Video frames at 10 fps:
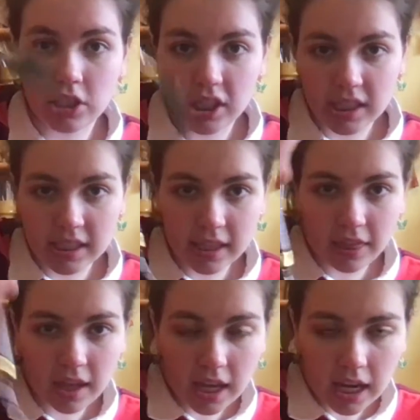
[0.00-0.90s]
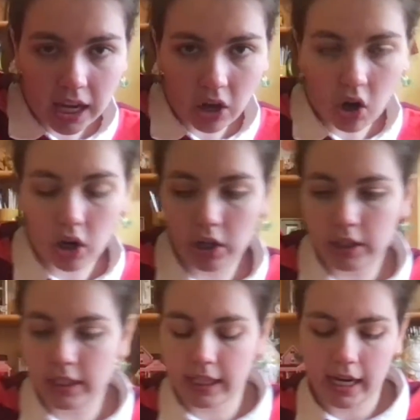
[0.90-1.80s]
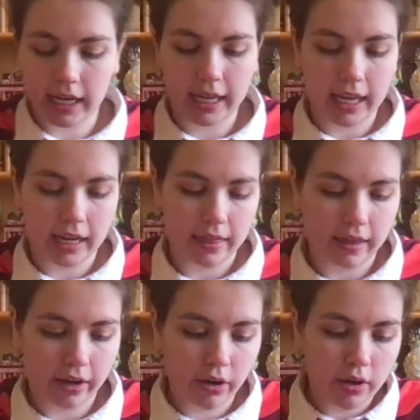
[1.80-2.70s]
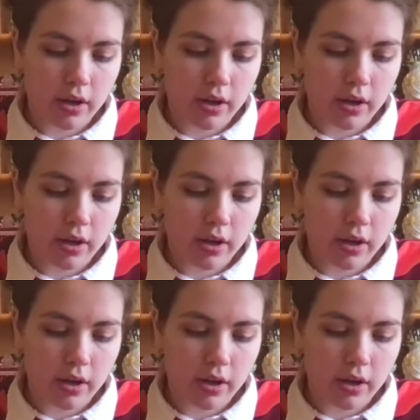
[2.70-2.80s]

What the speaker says: just thin and hard to kind of get in there.